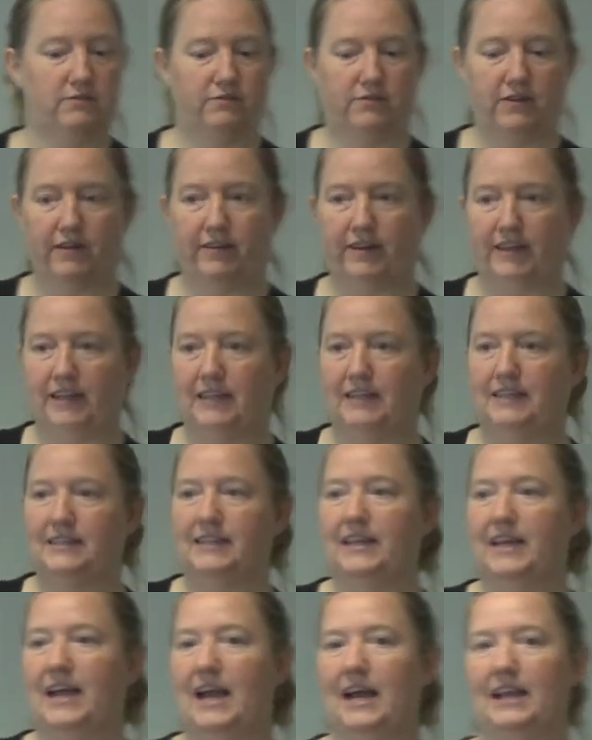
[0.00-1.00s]
Very
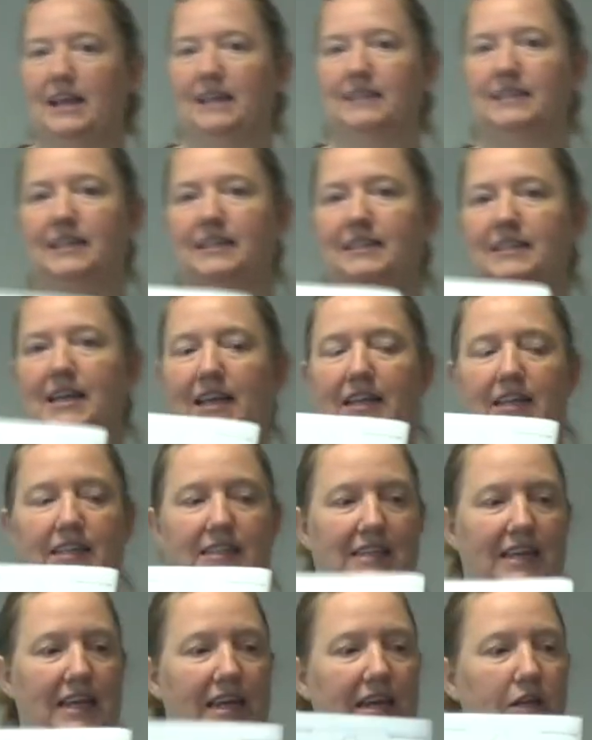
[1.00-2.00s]
easy. And as I said,
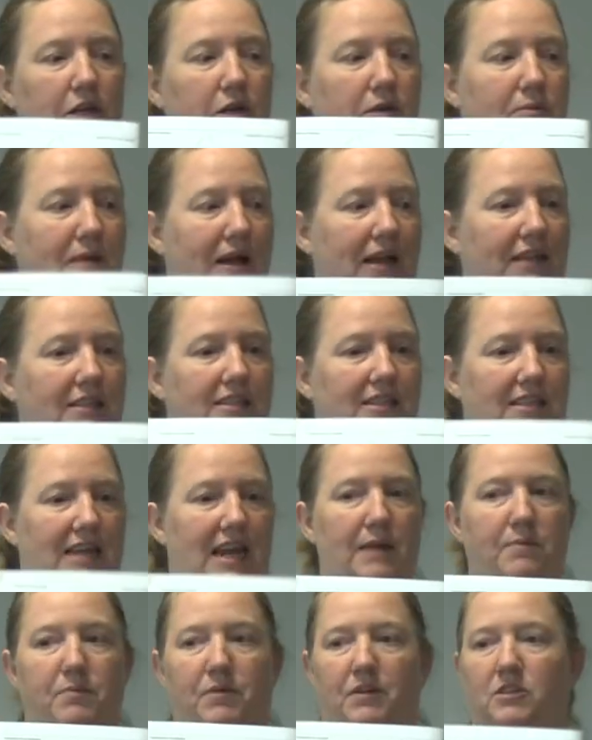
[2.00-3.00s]
it's in your maths
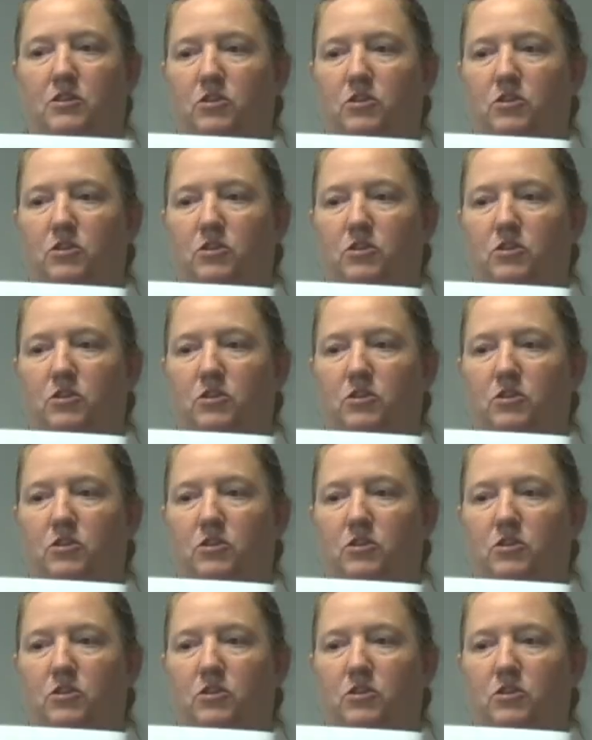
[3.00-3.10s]
table,